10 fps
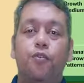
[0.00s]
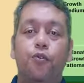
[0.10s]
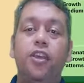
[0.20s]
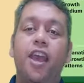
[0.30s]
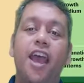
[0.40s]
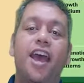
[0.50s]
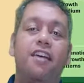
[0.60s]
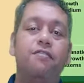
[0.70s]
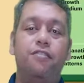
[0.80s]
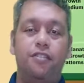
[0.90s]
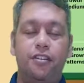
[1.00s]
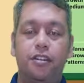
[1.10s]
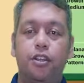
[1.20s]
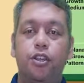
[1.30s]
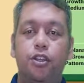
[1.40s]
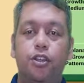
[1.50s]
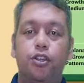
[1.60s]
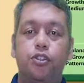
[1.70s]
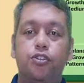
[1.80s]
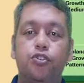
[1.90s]
We have
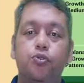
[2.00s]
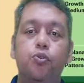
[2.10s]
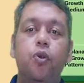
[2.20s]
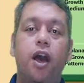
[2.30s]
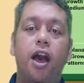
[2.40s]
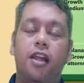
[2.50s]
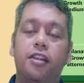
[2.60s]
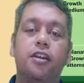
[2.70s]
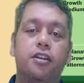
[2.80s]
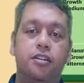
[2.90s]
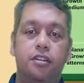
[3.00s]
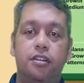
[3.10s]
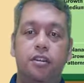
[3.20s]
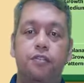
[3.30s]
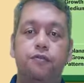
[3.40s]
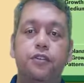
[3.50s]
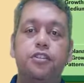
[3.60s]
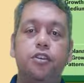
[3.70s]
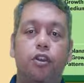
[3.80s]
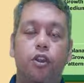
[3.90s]
two other
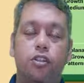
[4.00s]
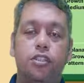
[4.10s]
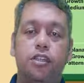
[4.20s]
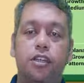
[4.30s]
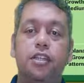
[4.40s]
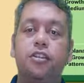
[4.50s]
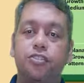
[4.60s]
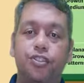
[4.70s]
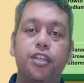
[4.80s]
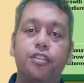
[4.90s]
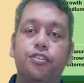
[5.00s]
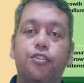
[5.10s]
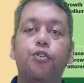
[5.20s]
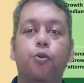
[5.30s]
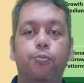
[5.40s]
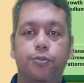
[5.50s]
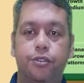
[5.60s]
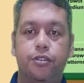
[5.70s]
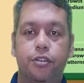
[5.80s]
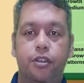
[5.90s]
physiologically distinct
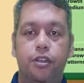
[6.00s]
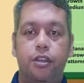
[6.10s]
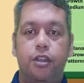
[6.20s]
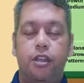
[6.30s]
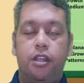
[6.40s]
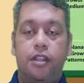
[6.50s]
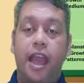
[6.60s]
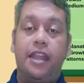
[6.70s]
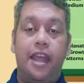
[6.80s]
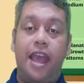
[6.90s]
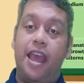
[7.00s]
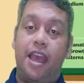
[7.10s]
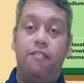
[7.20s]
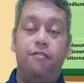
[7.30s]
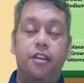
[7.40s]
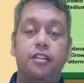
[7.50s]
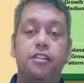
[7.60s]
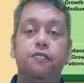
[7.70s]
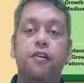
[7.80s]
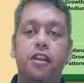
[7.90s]
groups that have
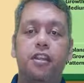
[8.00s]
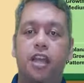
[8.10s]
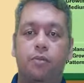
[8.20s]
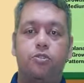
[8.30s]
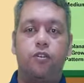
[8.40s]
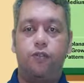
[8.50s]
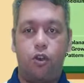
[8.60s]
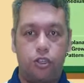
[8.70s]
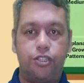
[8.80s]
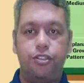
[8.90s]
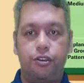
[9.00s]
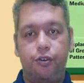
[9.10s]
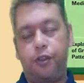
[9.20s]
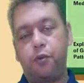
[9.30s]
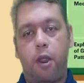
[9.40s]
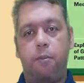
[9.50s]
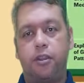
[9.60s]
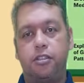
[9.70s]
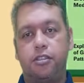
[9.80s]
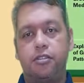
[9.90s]
different types of oxygen
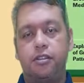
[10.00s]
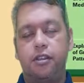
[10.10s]
requirement.